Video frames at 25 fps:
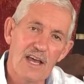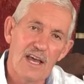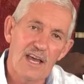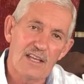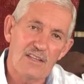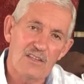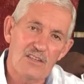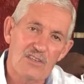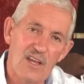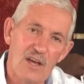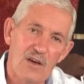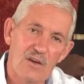
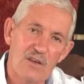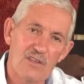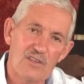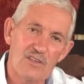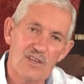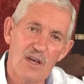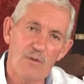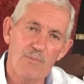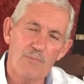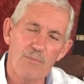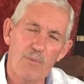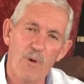And so it's
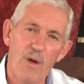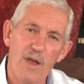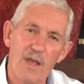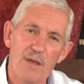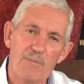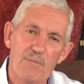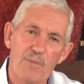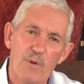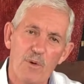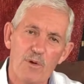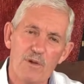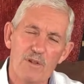so
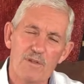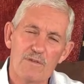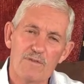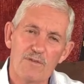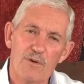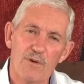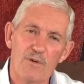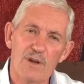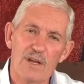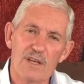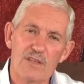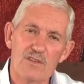important
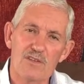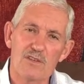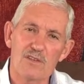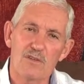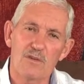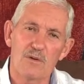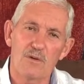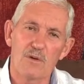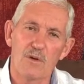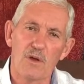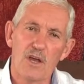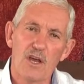for us
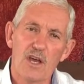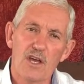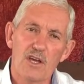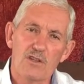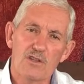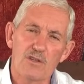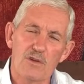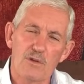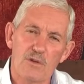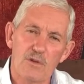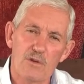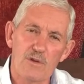to,
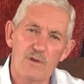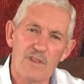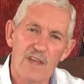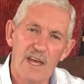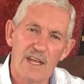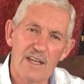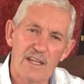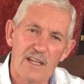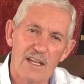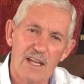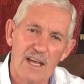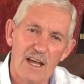to do
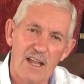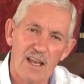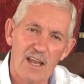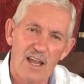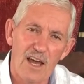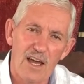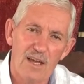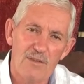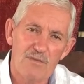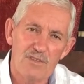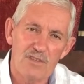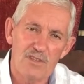that in our
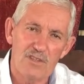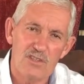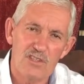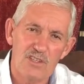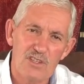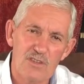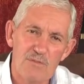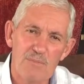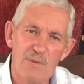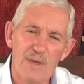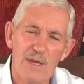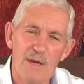lives is
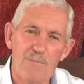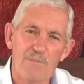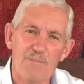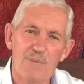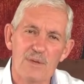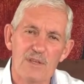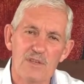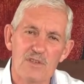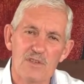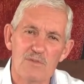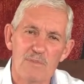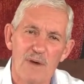just be a
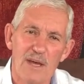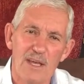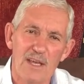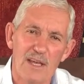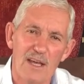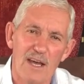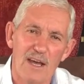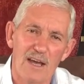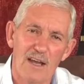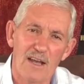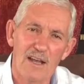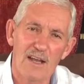
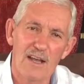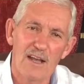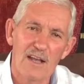peacemaker.